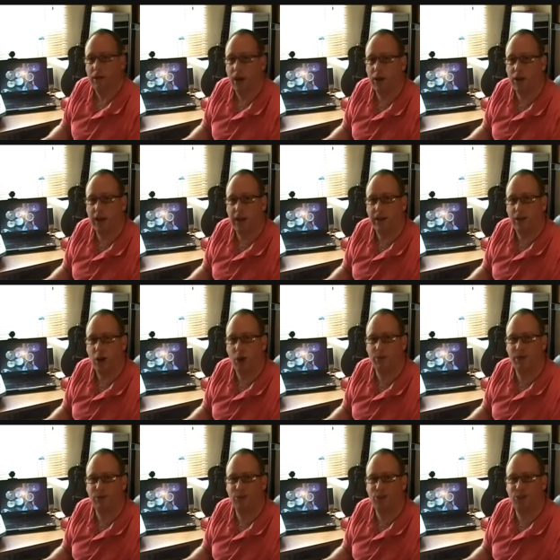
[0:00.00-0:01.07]
Okay, I hope
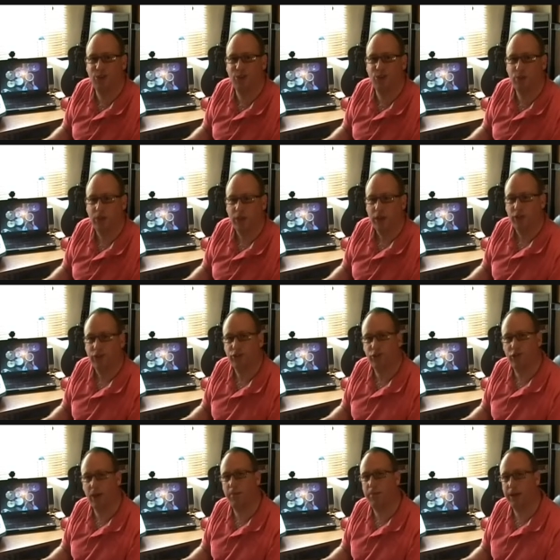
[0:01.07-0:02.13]
that was useful. So
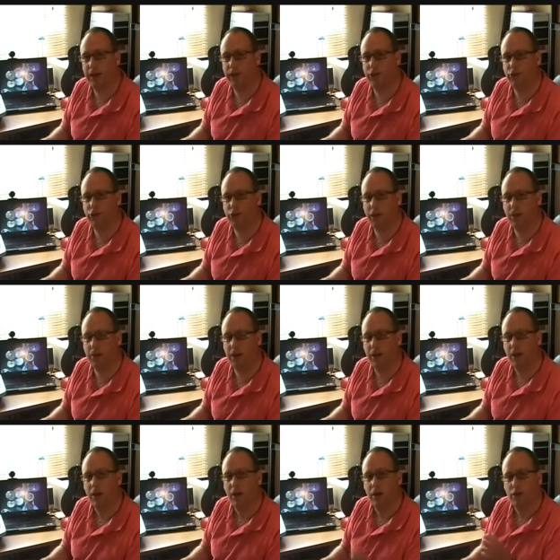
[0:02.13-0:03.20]
come back and see
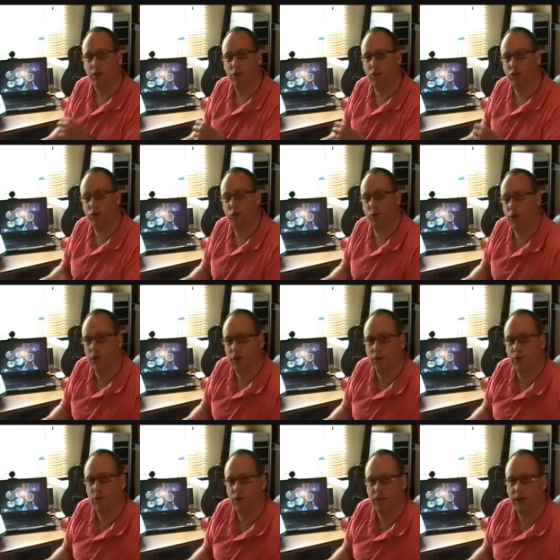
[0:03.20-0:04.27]
me talking
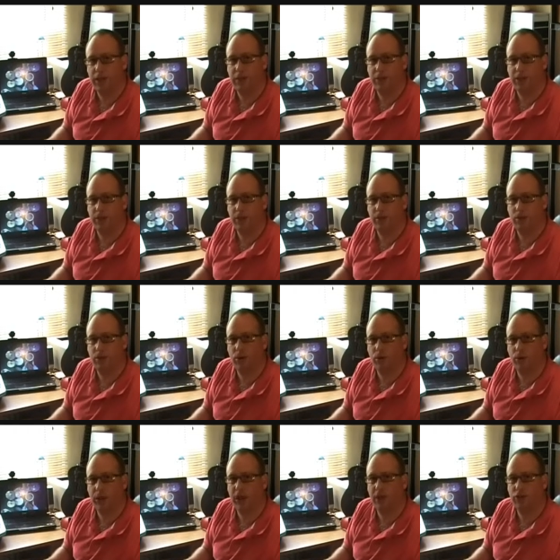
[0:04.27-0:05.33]
through the setup
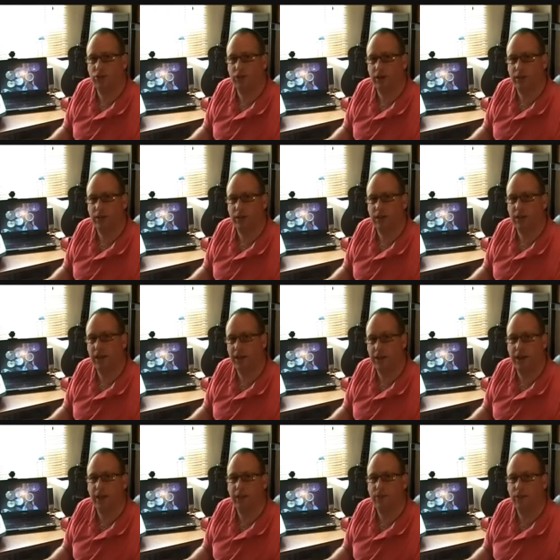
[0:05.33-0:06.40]
on the Xtractor in
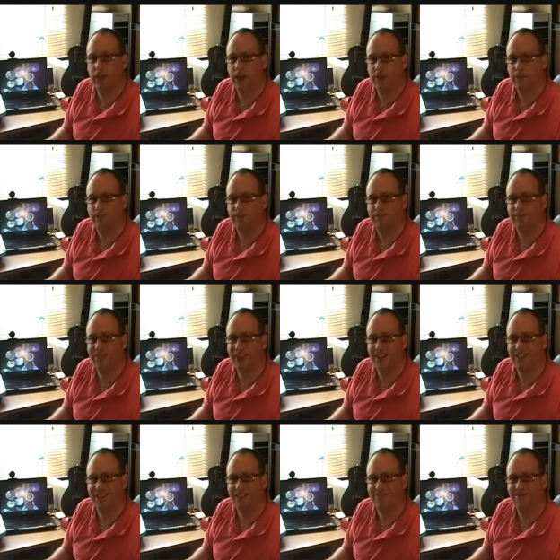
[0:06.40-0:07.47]
the next video.
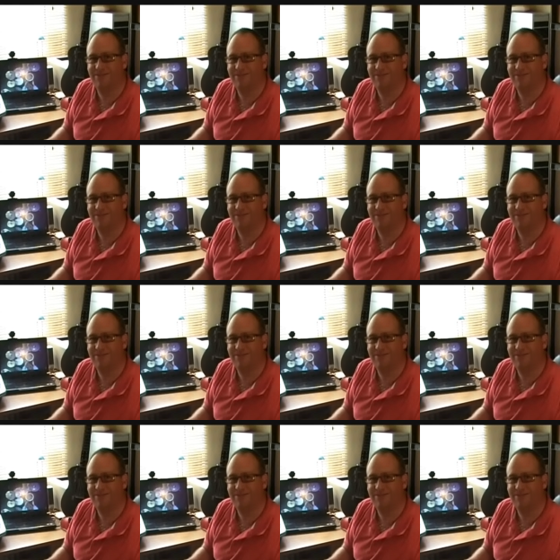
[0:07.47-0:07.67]
Thanks.